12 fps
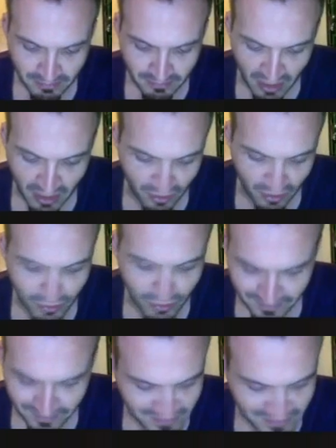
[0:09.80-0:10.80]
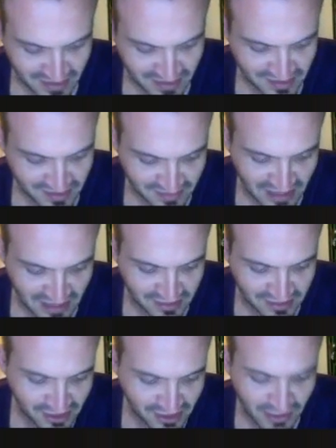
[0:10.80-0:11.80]
Paolo, a systems
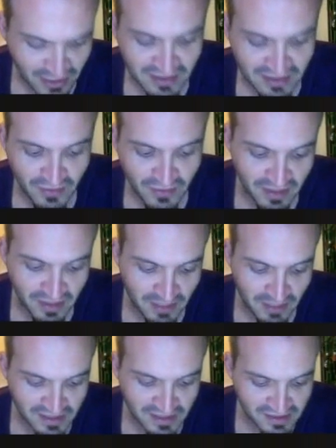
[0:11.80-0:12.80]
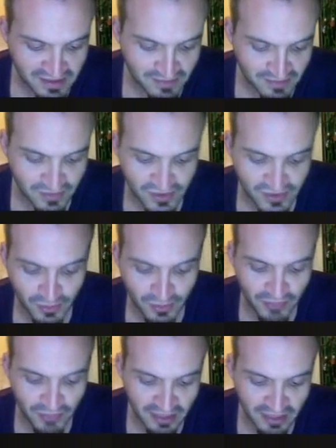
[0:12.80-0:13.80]
analyst, to create a new database system to store
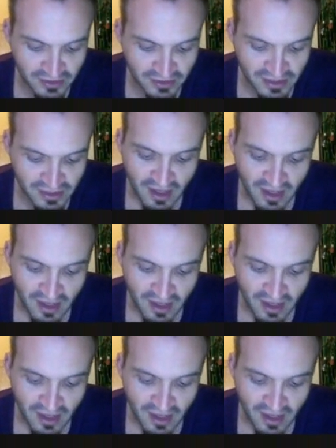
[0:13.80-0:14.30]
records